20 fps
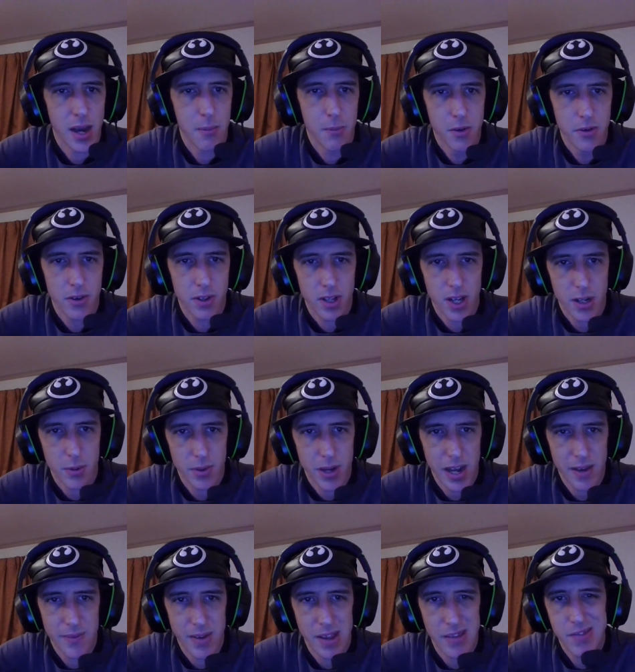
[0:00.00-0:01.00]
Moving along, we
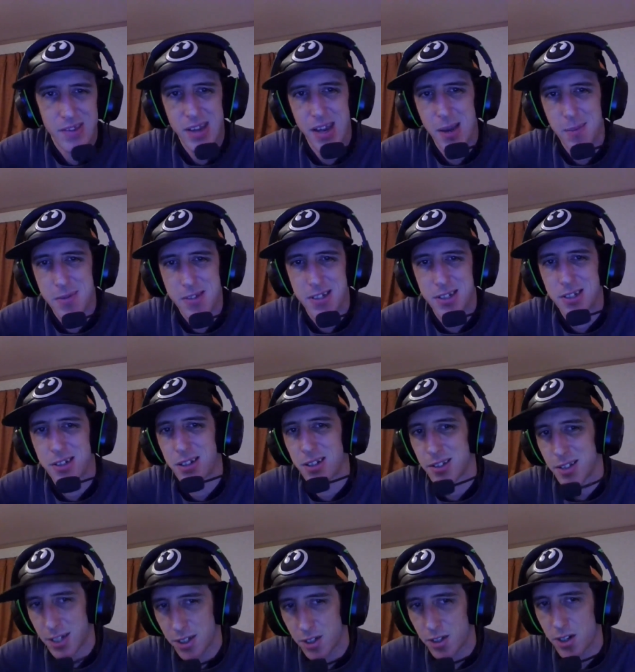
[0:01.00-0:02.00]
have the Edmonton
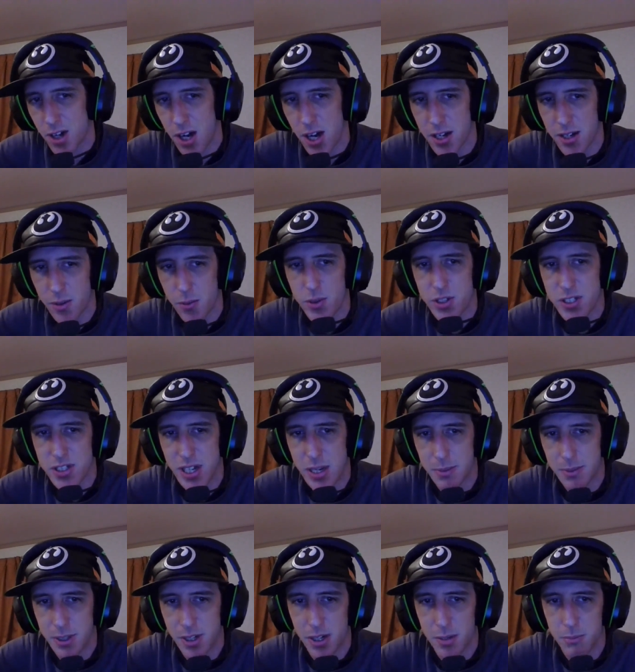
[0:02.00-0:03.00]
Collector Con, which is
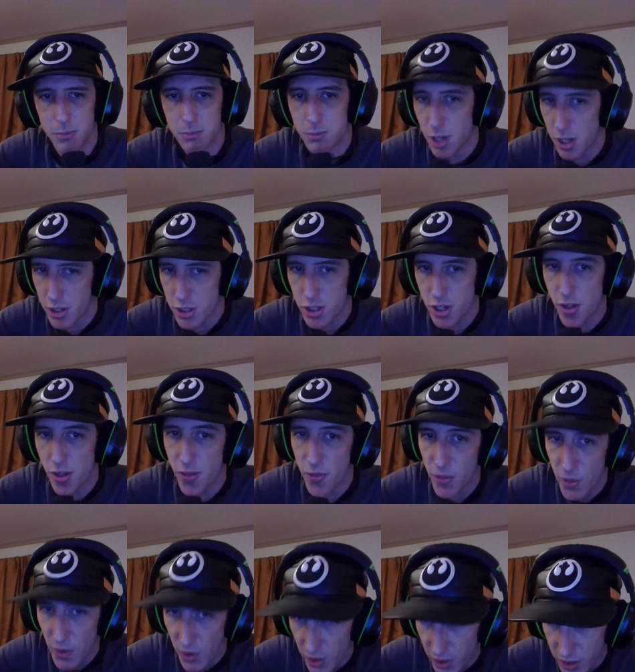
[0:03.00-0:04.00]
happening on March
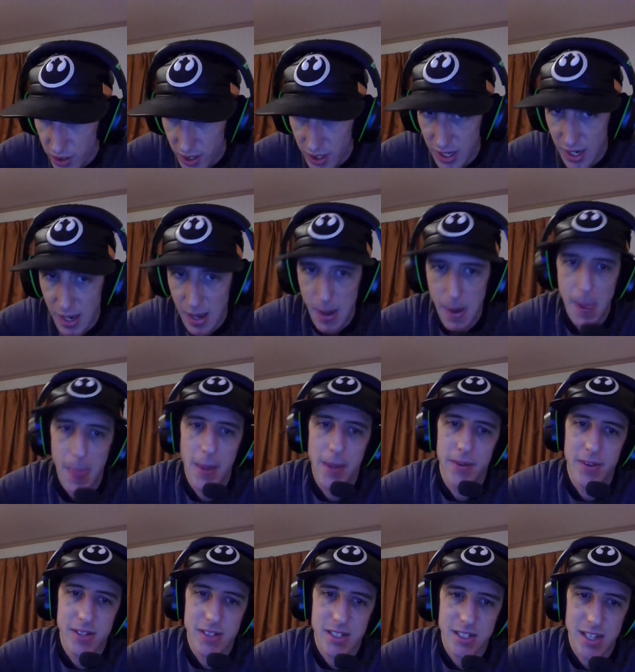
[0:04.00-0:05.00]
3rd.
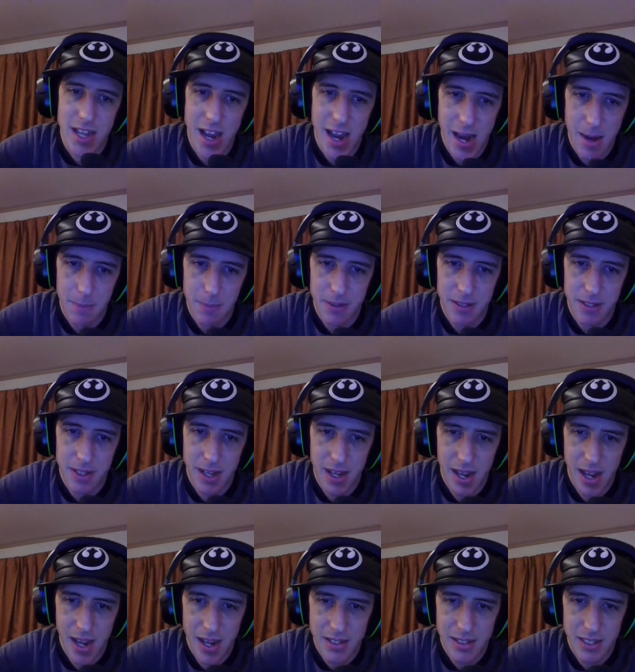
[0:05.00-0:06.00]
And this is happening
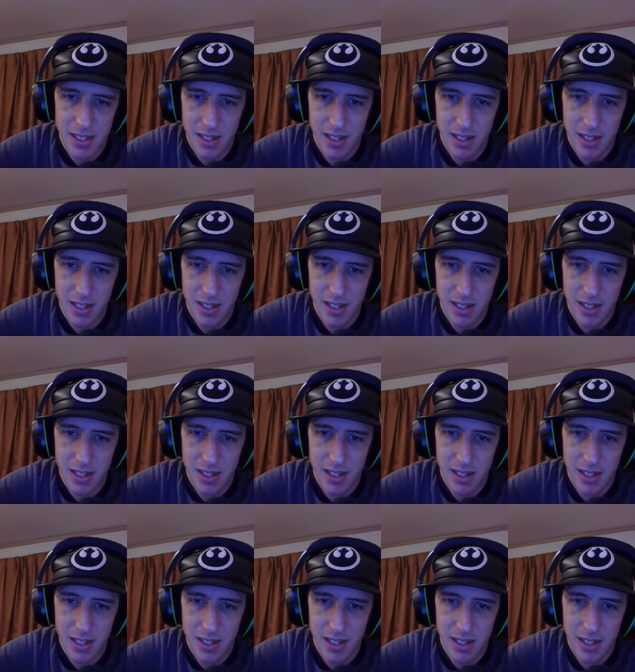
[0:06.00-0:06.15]
at